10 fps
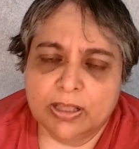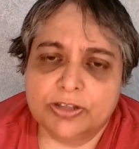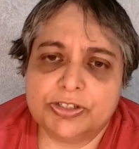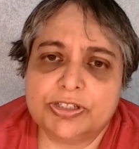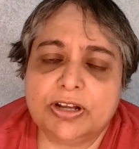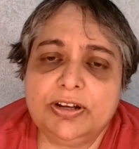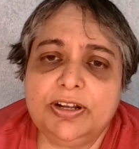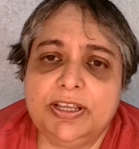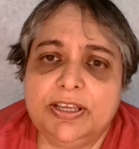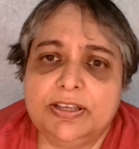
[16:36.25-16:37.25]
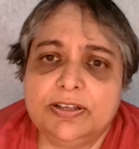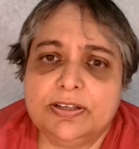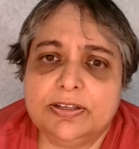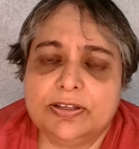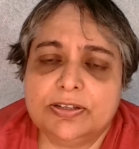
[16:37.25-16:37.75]
Suddenly,
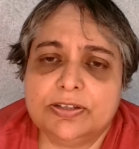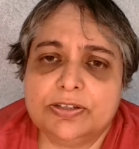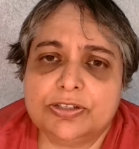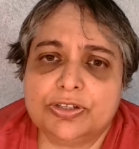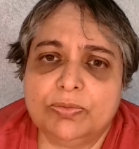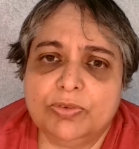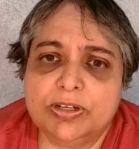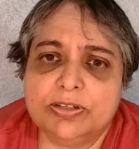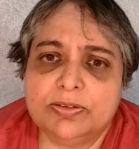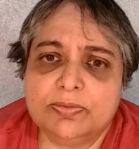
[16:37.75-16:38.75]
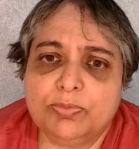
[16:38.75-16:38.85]
someone